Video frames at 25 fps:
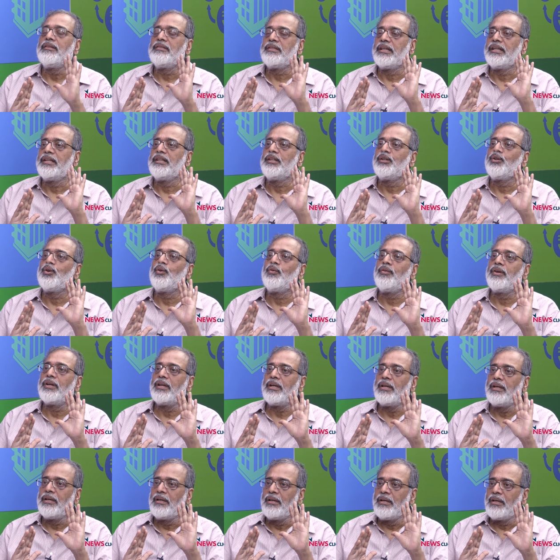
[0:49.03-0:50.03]
send it
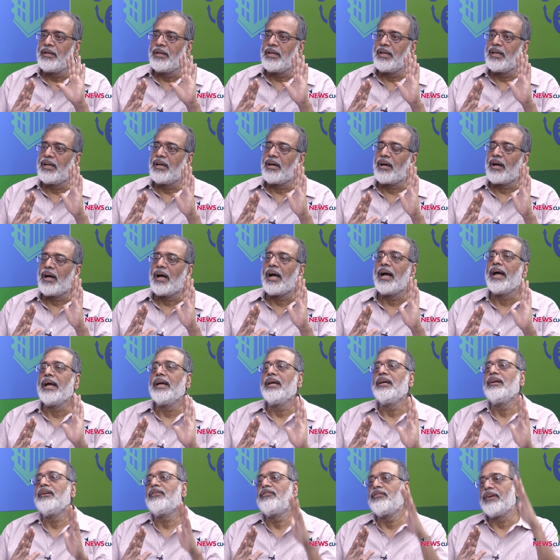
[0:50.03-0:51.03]
over a uh,
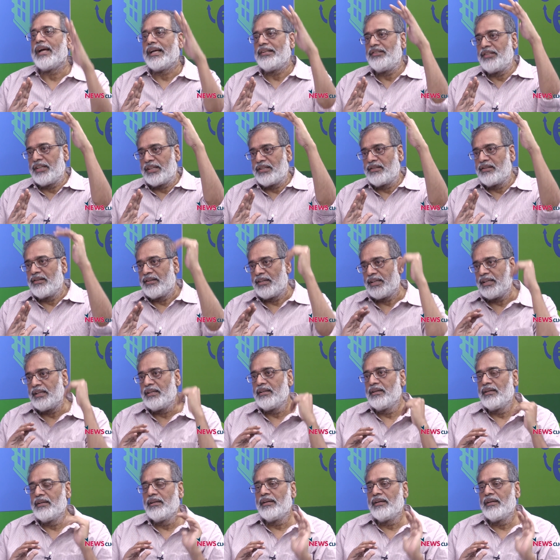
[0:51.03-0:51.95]
high trajectory